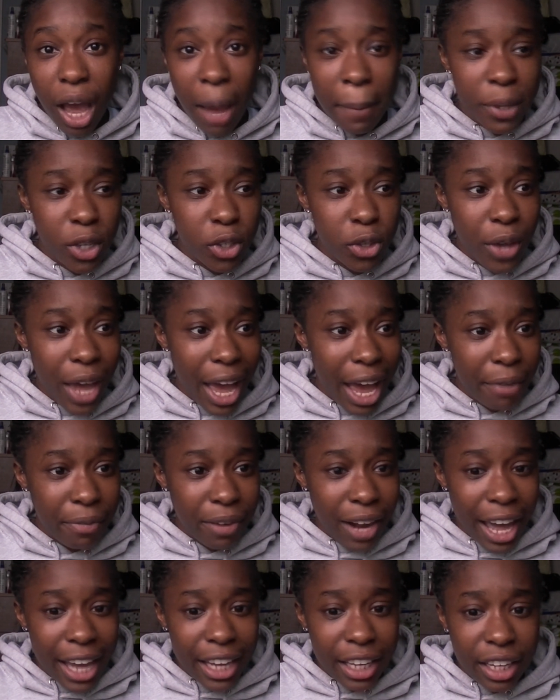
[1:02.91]
I mean, you
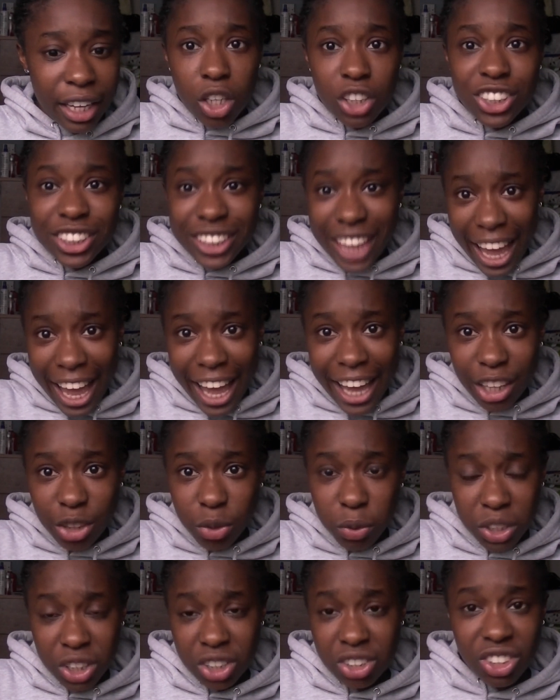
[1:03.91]
have like
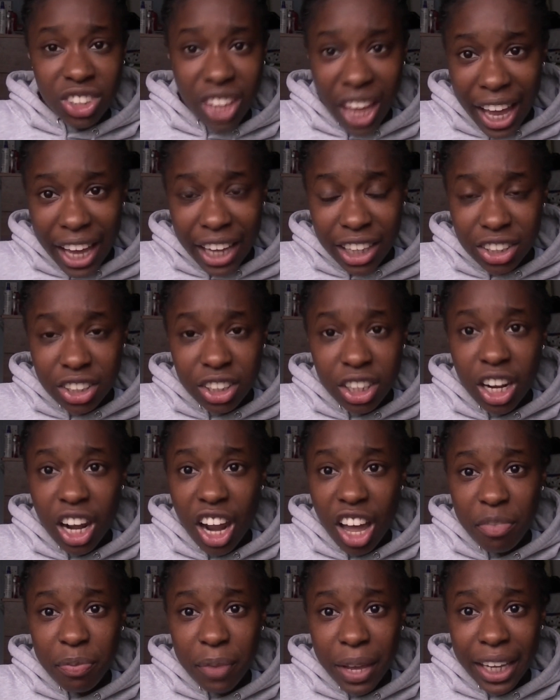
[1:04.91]
sex, which is sex,
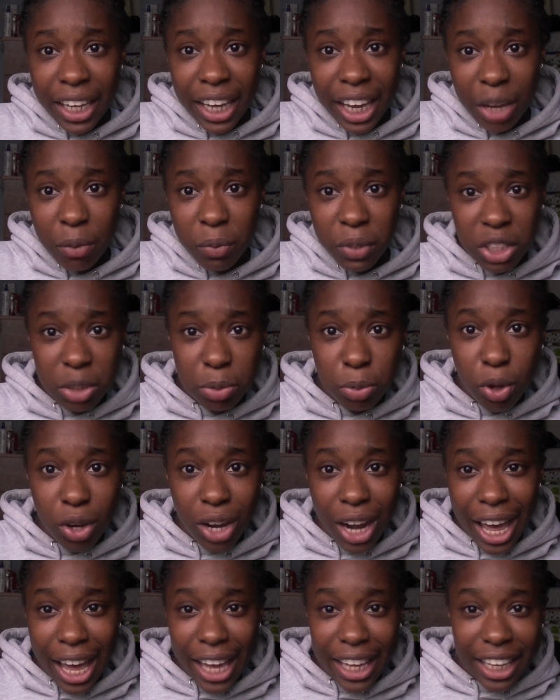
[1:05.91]
lovemaking, which is
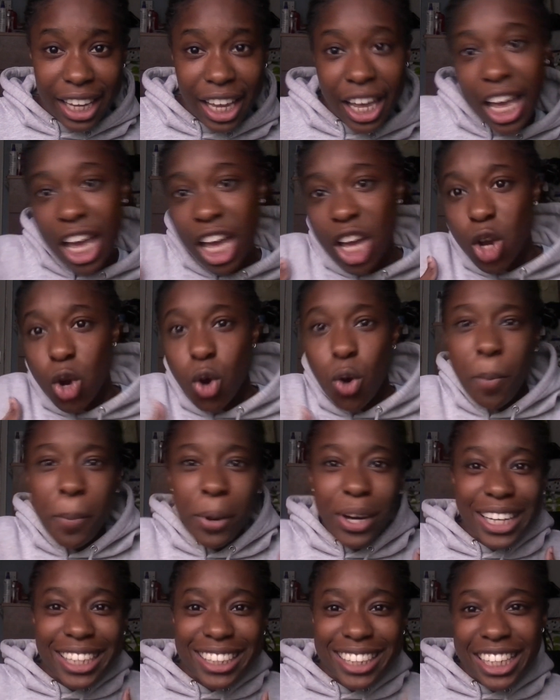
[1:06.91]
more like all
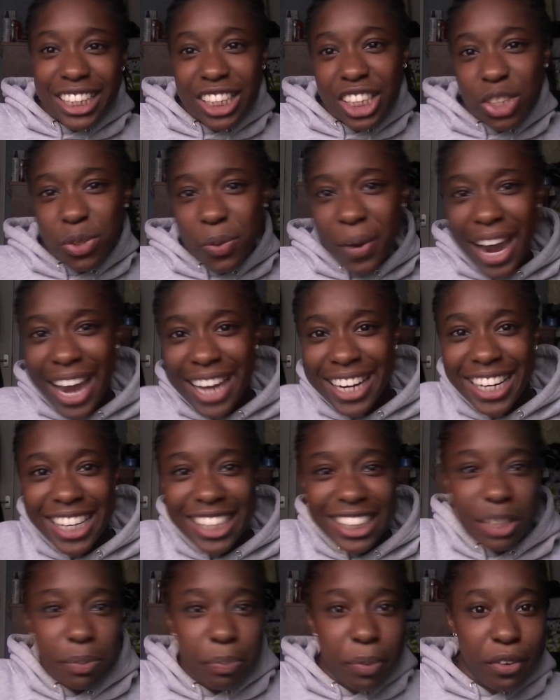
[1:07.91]
bodies intertwined and
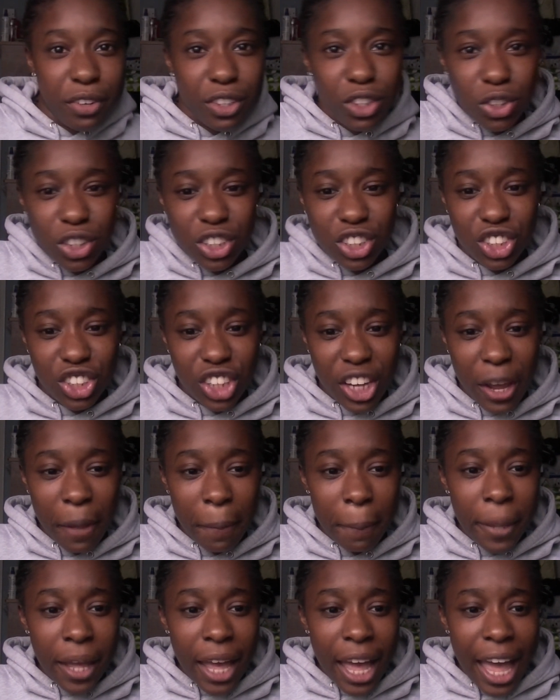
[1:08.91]
it's spiritual and shit.